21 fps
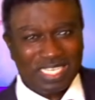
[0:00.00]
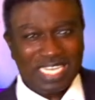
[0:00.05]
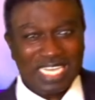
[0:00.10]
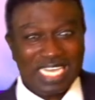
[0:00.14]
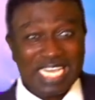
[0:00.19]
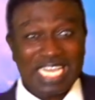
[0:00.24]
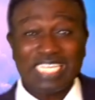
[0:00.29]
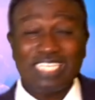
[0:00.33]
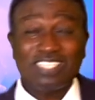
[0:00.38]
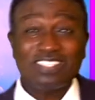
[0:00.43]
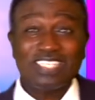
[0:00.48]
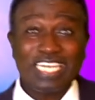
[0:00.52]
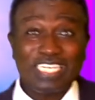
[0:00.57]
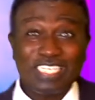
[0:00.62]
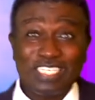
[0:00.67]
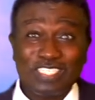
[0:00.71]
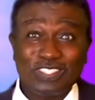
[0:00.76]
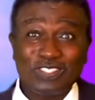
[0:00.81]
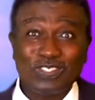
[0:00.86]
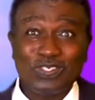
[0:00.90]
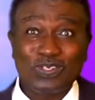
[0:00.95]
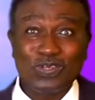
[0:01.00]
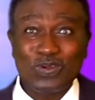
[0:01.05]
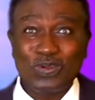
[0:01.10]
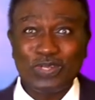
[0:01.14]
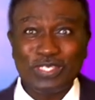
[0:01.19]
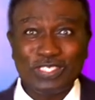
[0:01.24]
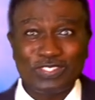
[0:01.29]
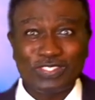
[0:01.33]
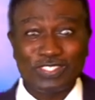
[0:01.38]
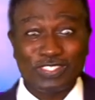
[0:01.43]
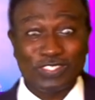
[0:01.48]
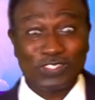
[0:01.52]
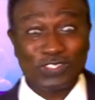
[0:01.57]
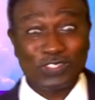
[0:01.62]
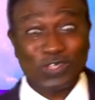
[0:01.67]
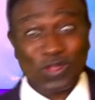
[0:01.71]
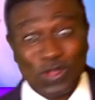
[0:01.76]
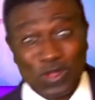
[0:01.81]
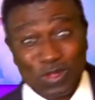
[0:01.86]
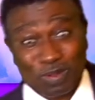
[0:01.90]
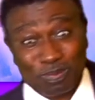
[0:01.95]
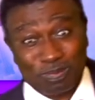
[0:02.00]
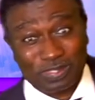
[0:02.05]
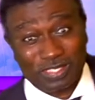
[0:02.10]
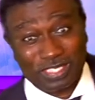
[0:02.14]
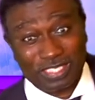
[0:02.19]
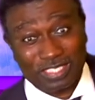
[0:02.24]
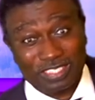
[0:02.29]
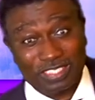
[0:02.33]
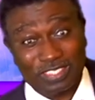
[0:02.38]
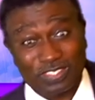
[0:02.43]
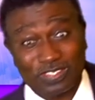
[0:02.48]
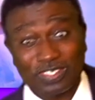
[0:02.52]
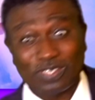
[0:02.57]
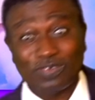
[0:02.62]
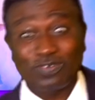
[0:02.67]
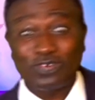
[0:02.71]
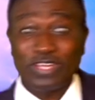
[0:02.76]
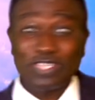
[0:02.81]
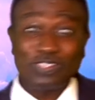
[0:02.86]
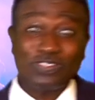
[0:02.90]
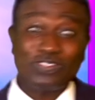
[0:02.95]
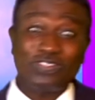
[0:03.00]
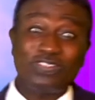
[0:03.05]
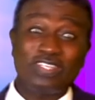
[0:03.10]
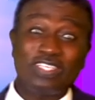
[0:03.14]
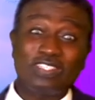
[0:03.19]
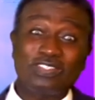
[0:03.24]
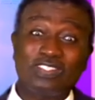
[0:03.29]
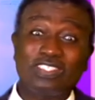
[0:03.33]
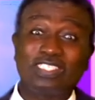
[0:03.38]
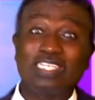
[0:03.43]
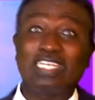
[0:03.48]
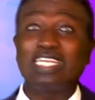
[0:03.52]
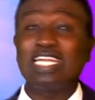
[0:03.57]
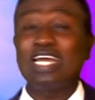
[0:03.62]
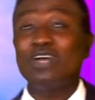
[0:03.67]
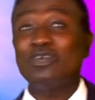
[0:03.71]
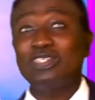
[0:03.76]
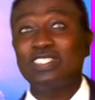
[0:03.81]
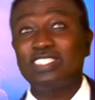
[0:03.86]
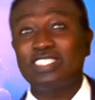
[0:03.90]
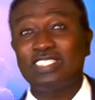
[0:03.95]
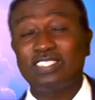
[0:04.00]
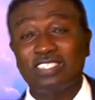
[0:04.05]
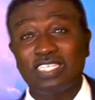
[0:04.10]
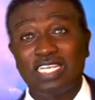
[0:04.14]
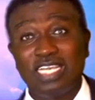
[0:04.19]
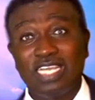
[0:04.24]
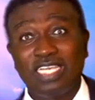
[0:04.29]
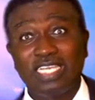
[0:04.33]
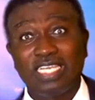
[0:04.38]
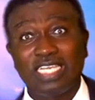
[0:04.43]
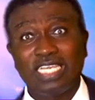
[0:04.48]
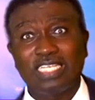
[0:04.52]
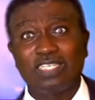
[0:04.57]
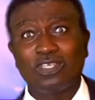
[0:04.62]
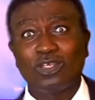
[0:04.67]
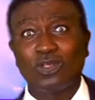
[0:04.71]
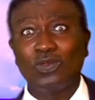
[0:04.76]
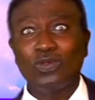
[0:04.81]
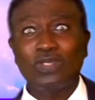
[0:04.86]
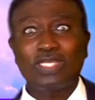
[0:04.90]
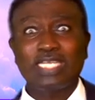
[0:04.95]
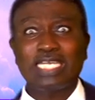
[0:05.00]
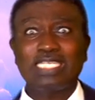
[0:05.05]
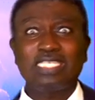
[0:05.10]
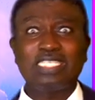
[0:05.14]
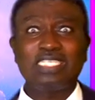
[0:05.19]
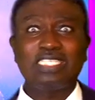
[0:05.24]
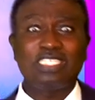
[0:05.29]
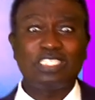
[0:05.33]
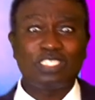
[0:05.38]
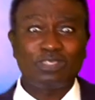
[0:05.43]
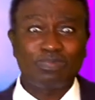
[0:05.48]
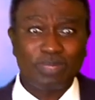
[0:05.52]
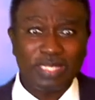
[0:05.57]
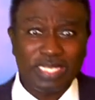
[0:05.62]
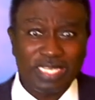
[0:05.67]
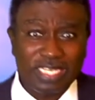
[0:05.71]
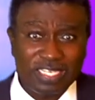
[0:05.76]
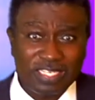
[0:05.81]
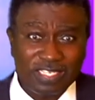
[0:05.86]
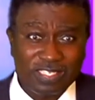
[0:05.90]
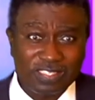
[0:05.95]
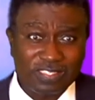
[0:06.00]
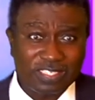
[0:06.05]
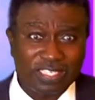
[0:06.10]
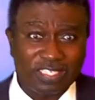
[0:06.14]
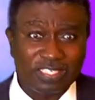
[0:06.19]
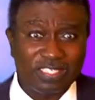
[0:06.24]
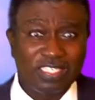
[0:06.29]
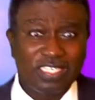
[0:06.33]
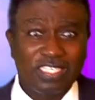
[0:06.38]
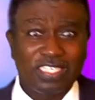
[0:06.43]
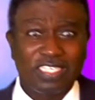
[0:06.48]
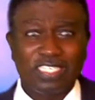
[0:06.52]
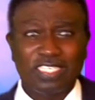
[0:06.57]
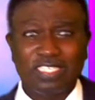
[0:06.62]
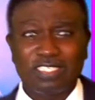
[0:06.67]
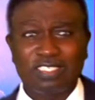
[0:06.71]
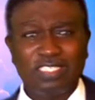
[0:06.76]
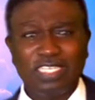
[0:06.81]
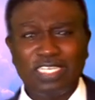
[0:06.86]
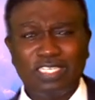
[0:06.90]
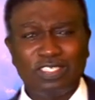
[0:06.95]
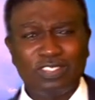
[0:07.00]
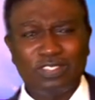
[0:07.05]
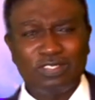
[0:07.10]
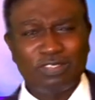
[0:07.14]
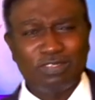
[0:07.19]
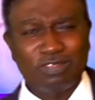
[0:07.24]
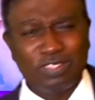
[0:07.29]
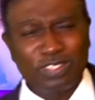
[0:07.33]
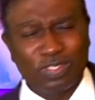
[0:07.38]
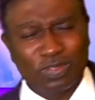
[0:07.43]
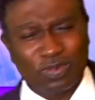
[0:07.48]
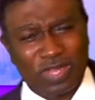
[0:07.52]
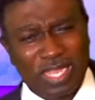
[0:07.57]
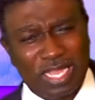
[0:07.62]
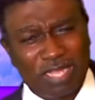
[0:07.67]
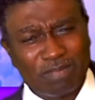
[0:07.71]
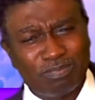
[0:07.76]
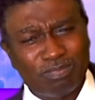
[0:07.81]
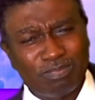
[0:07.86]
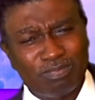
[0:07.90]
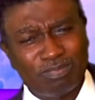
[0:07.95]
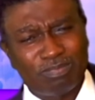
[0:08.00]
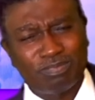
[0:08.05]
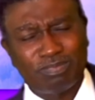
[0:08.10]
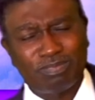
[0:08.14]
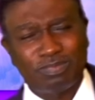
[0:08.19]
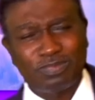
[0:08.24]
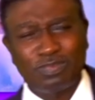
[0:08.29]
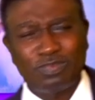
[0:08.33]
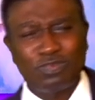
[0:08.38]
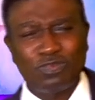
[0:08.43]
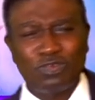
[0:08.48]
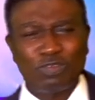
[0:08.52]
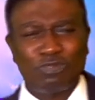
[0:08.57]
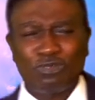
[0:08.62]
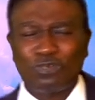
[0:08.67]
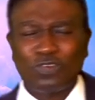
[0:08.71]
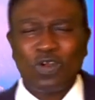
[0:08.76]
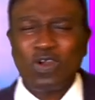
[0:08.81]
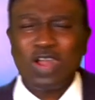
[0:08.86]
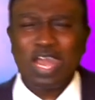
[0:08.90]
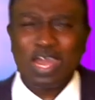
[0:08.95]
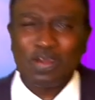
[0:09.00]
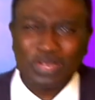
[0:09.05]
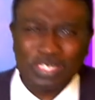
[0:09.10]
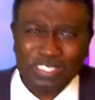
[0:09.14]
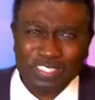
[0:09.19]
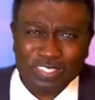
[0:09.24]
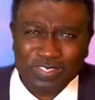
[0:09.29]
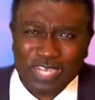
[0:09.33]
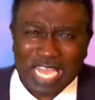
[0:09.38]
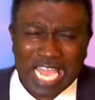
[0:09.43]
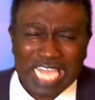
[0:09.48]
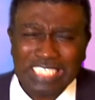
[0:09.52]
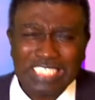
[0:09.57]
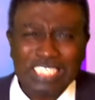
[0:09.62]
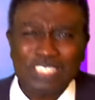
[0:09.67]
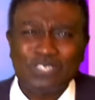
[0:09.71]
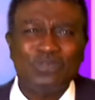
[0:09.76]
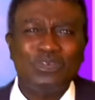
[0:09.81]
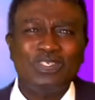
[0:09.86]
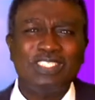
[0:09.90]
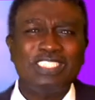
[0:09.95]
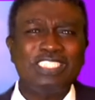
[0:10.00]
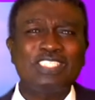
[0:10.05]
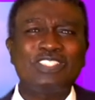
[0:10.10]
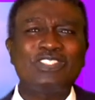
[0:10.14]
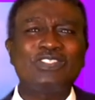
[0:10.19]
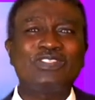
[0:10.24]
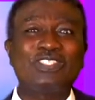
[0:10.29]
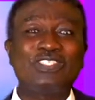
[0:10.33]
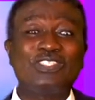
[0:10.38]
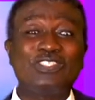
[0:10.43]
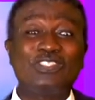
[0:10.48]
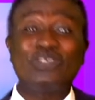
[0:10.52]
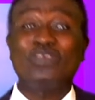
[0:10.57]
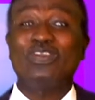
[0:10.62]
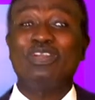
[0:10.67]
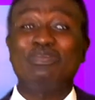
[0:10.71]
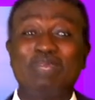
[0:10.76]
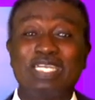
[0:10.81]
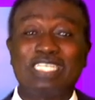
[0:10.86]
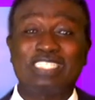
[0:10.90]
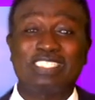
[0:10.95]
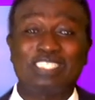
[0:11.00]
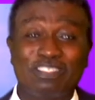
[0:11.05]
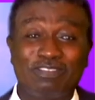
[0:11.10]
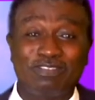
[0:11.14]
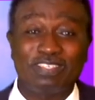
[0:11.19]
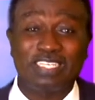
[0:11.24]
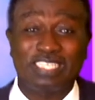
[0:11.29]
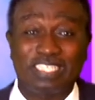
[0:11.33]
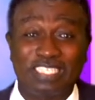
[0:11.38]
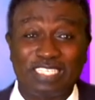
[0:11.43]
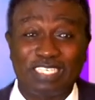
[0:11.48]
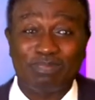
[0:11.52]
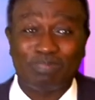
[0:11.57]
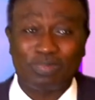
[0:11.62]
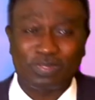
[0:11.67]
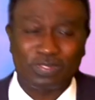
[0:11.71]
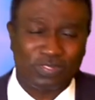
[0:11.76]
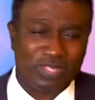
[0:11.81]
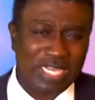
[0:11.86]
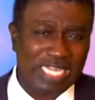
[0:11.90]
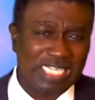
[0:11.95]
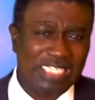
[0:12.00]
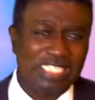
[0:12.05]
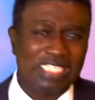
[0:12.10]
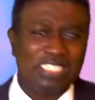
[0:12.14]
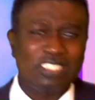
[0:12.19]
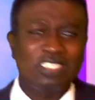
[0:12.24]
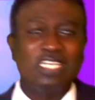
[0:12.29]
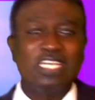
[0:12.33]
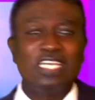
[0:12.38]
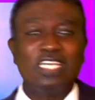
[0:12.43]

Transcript: I decided to go into the shops and to the restaurants, to the lounges, and look at the displays and you know, with 4 hours, I just wanted to enjoy myself at the airport. So I did